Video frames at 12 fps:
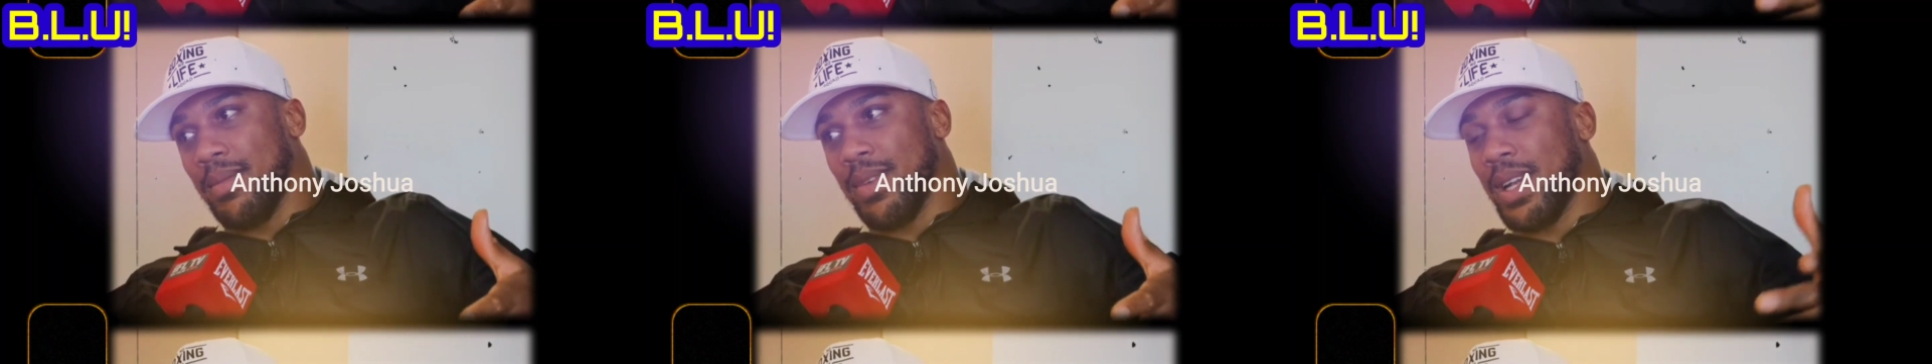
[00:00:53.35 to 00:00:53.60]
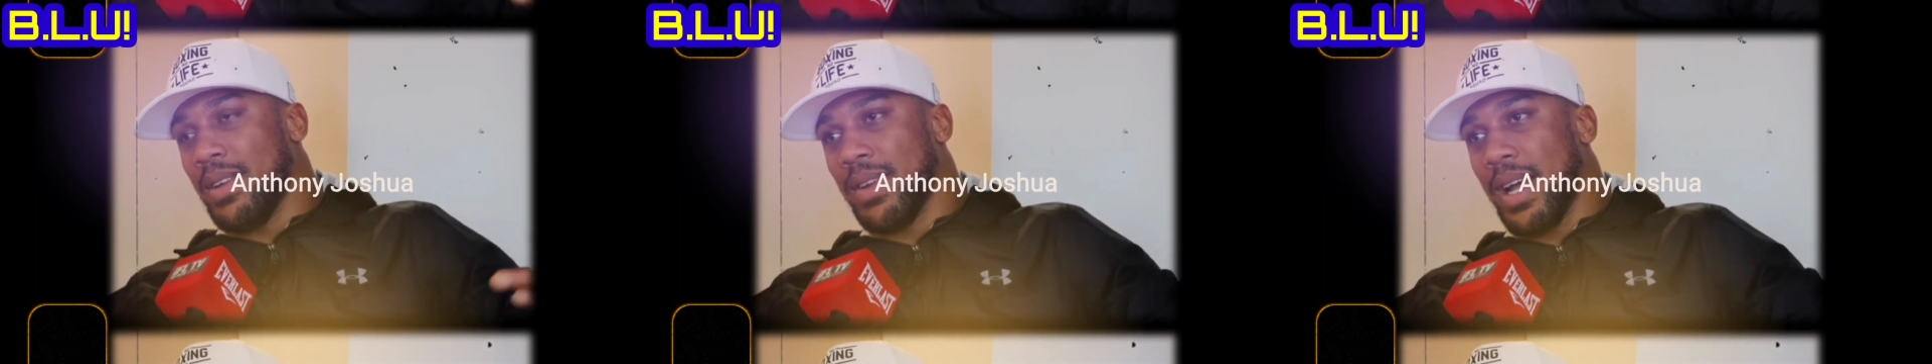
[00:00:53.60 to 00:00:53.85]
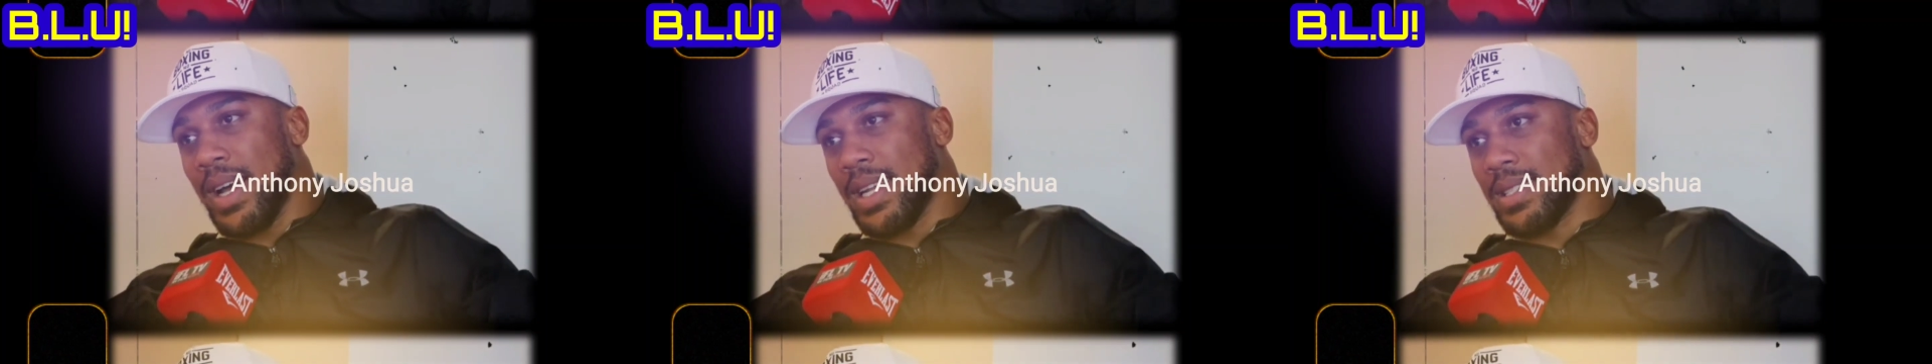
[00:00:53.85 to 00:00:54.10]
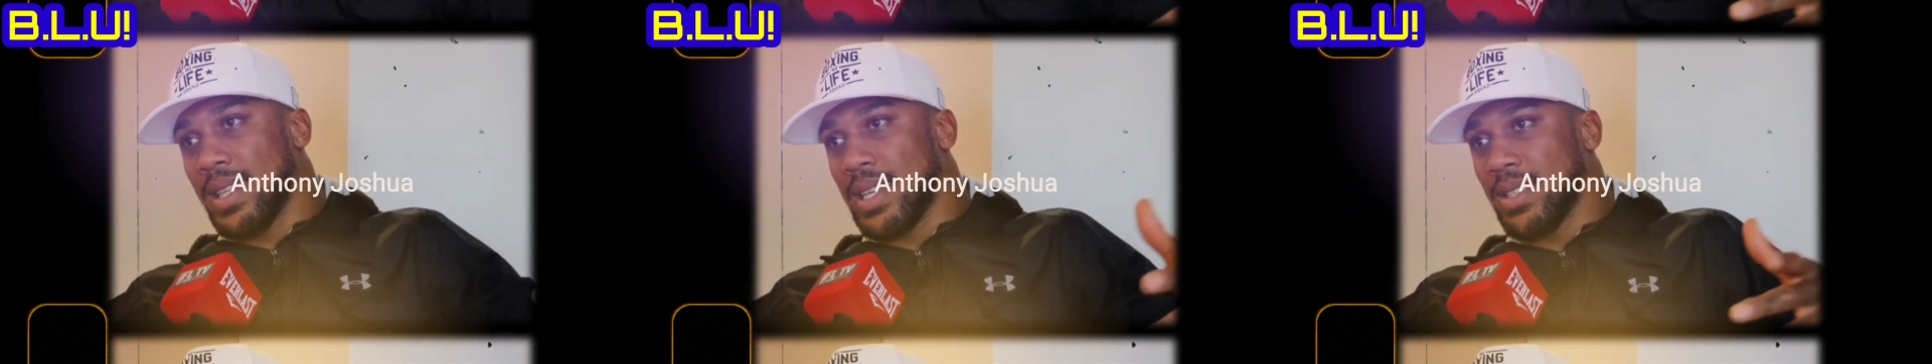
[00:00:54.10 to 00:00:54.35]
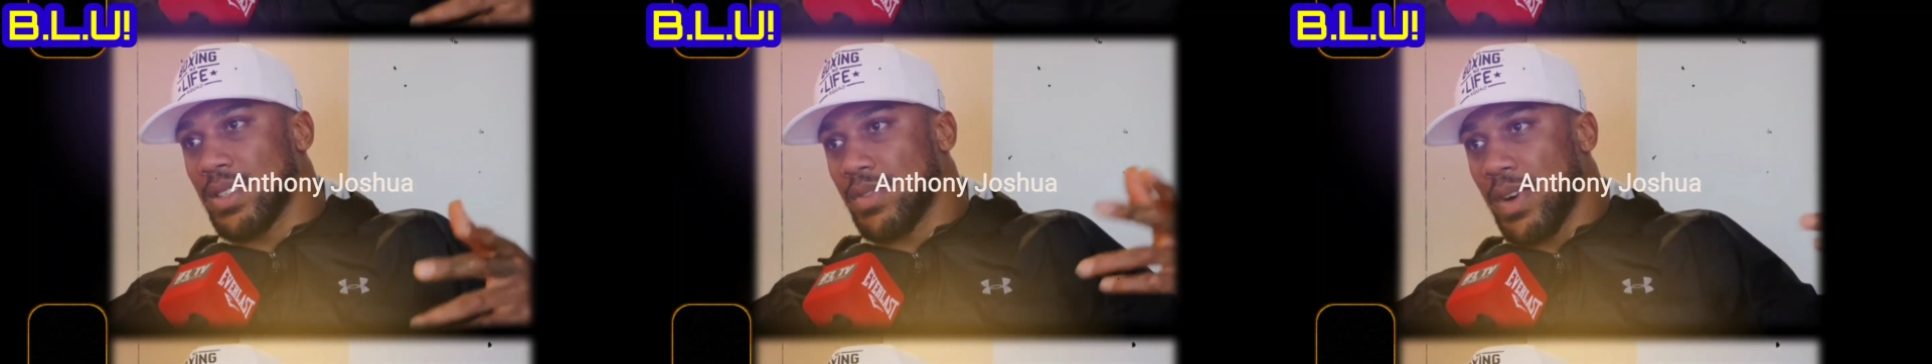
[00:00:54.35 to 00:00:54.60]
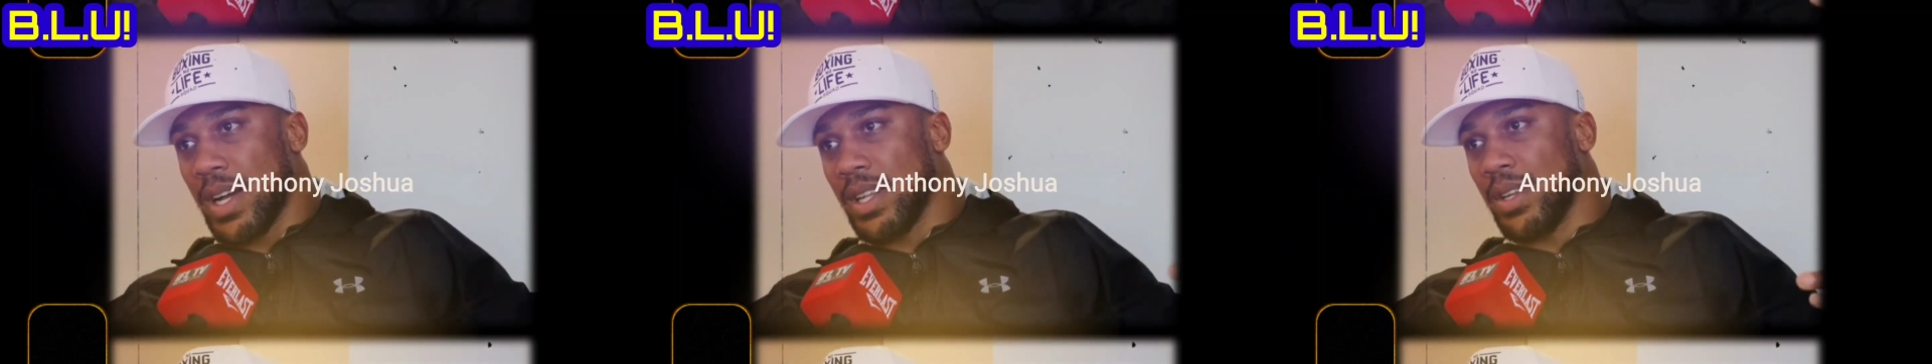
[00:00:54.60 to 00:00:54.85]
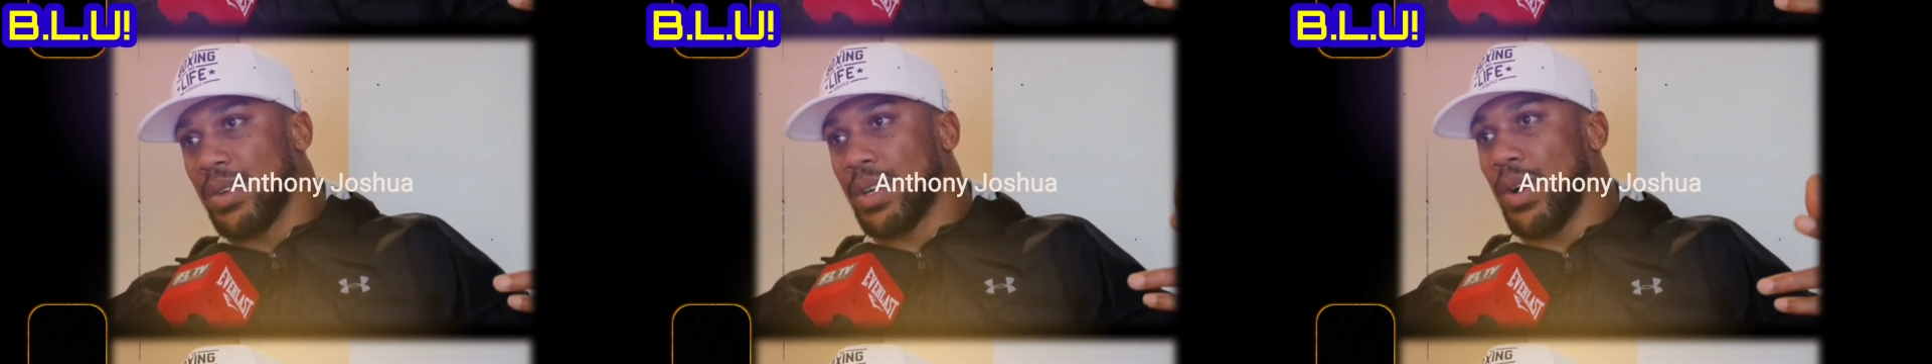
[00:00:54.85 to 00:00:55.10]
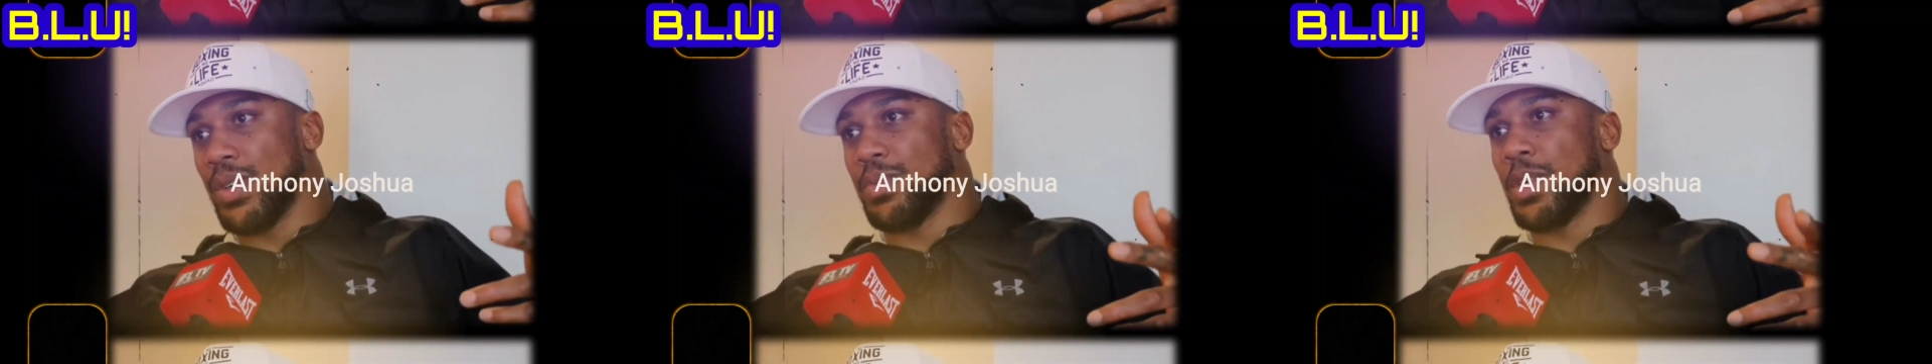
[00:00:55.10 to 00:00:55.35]
I'm not living out in the States. So to find a new
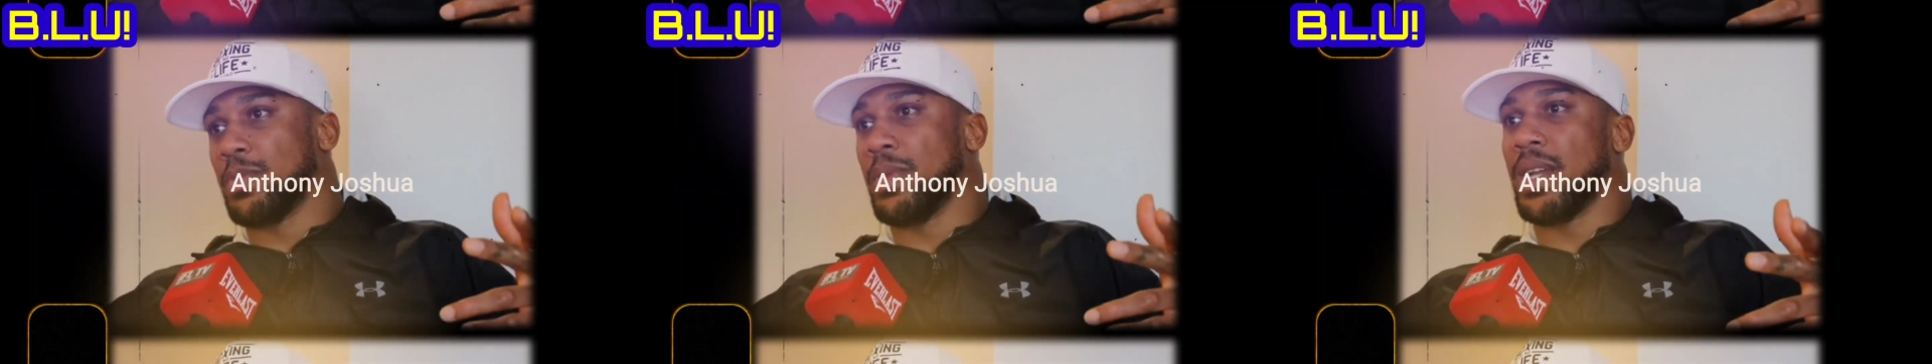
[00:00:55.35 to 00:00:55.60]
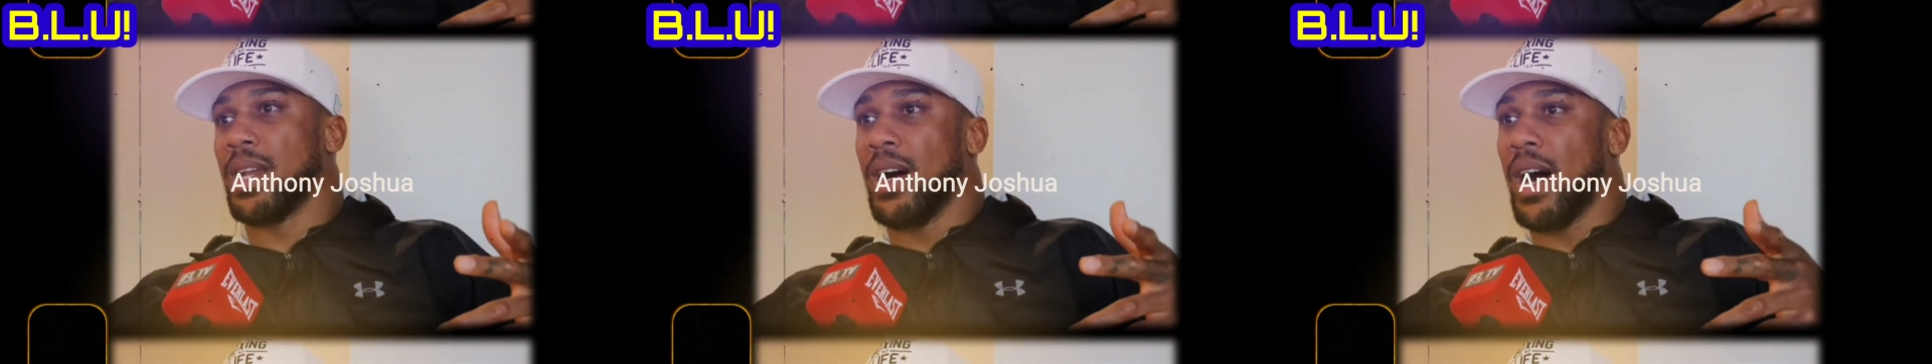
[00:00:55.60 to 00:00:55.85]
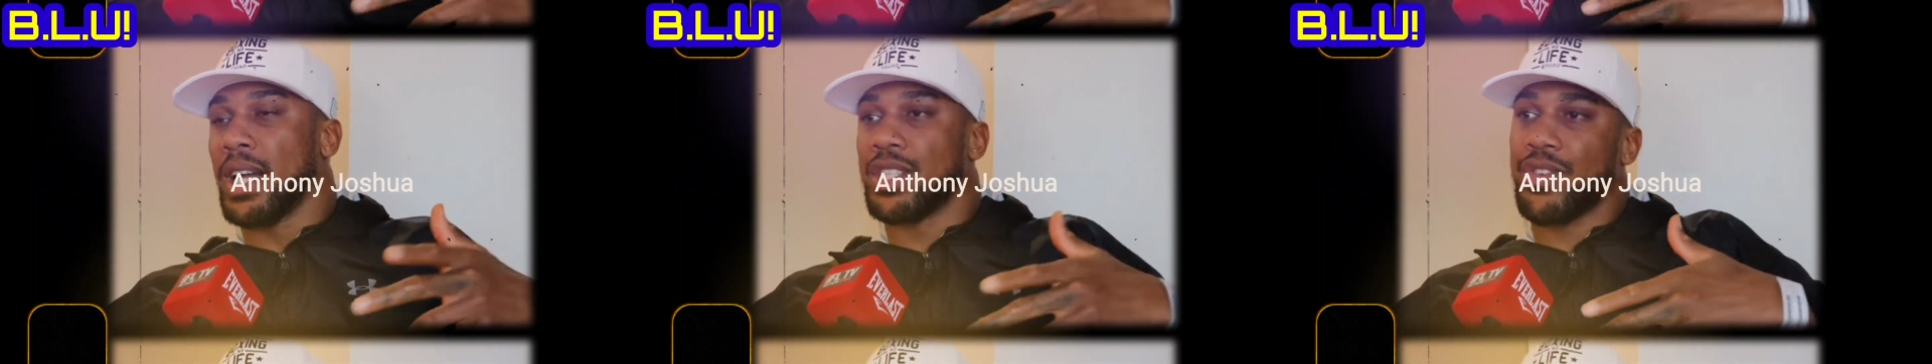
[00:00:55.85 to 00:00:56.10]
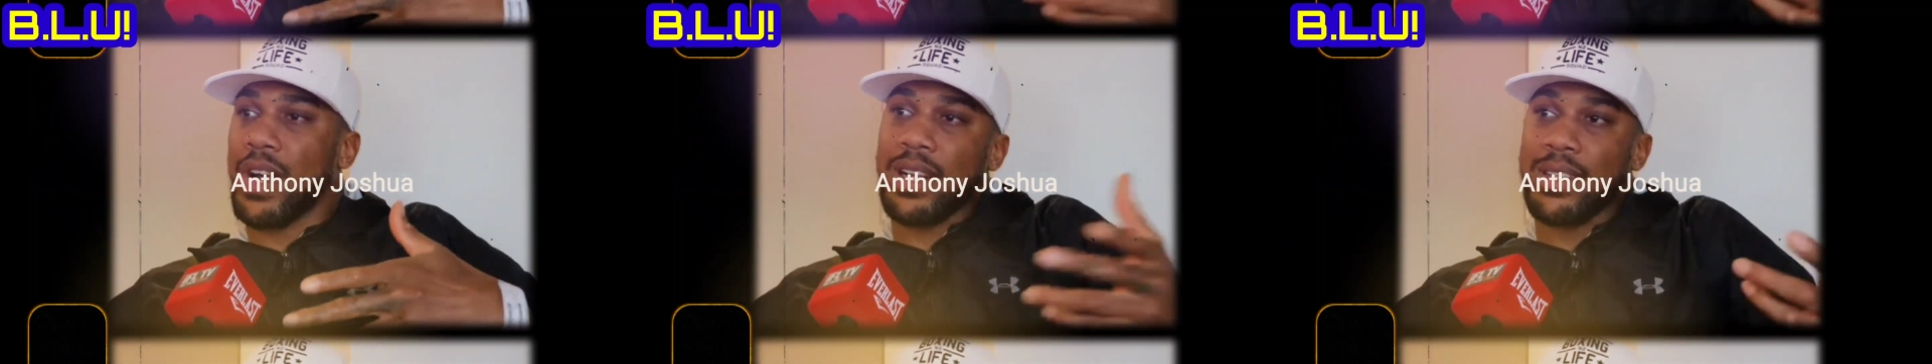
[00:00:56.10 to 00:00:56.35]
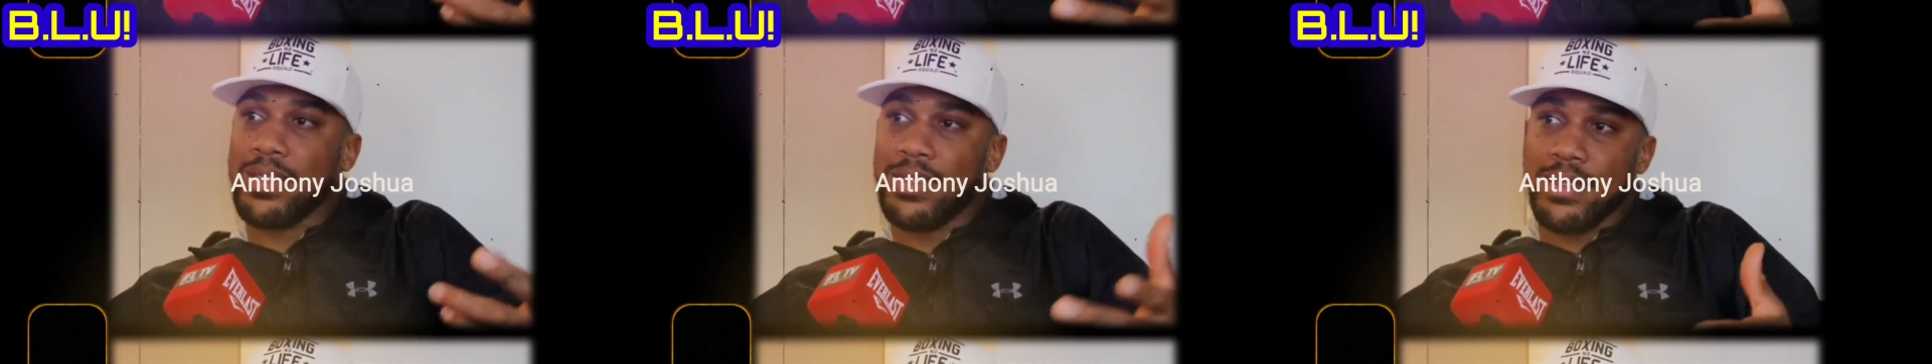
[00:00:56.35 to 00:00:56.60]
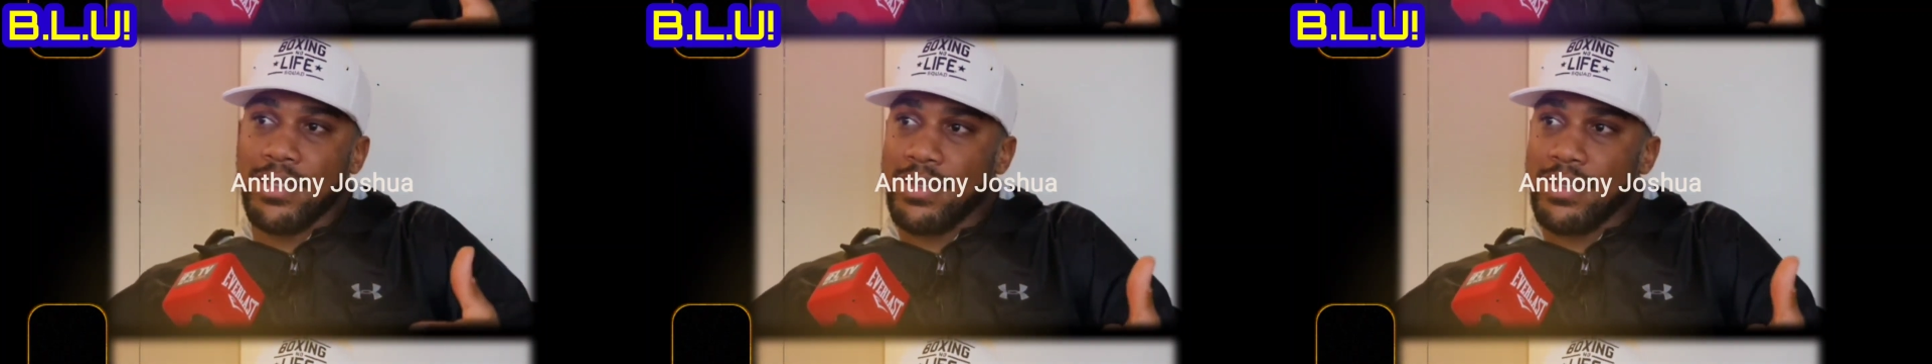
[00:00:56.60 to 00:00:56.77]
coach must mean I train,